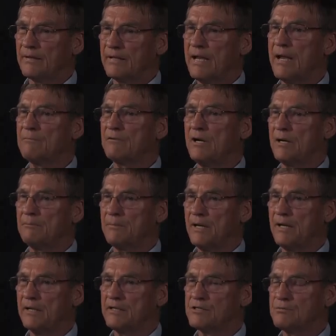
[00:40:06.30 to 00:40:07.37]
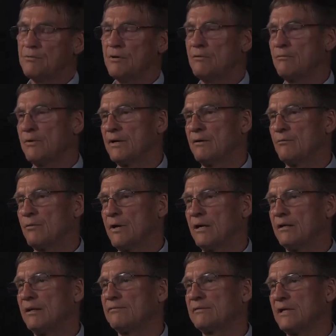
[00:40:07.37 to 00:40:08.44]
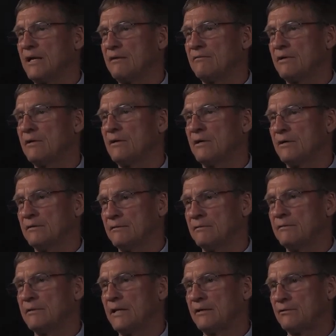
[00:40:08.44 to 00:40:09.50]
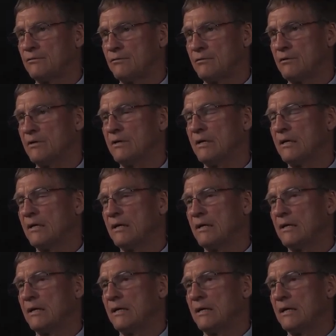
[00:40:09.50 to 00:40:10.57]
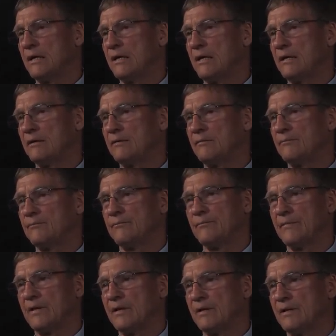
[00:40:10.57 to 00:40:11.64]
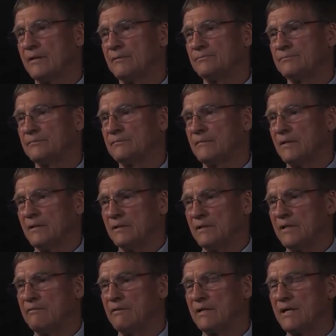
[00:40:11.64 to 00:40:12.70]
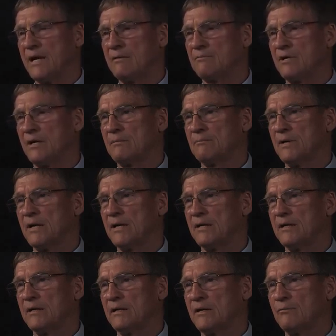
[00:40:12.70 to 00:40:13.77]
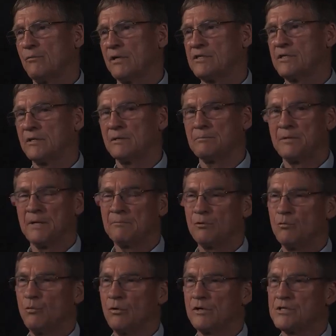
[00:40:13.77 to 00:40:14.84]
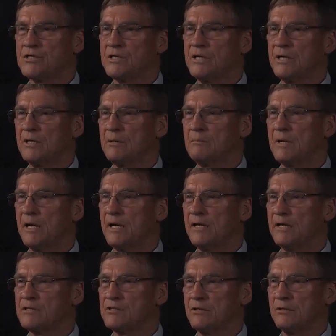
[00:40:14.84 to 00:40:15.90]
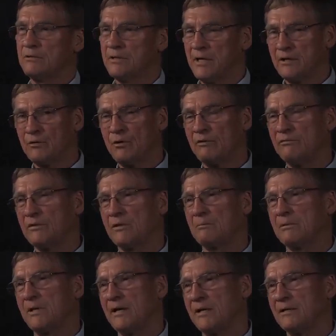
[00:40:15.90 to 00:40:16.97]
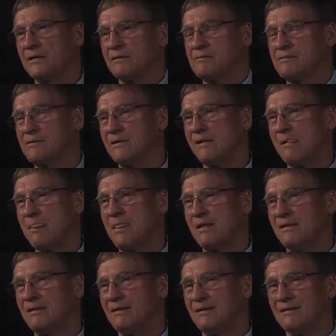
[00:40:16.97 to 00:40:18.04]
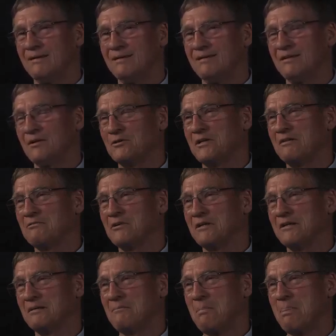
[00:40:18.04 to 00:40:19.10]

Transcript: Cameron Bay is where, when it, where I left out of a, on that tour, and um, leaving Cameron Bay and watching the people water ski in the bay as you take off on the plane is a little different.